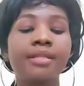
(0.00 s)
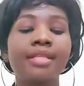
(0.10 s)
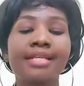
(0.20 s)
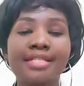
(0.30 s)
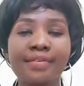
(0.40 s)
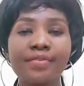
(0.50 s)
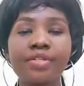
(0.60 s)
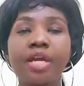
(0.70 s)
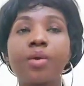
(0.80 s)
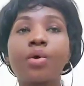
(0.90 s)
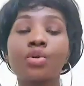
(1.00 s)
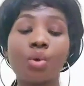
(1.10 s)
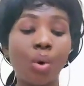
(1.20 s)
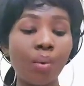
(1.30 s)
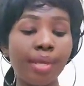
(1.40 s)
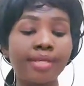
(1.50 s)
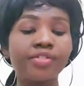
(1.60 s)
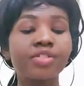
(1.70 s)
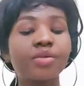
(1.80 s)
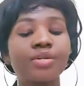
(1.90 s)
The interviews are ongoing.
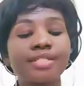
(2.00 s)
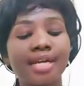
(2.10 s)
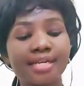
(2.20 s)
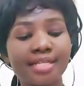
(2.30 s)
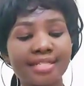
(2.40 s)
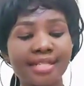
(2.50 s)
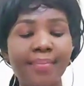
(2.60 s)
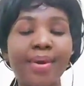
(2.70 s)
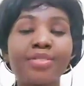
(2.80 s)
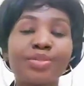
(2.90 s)
Just contact this number,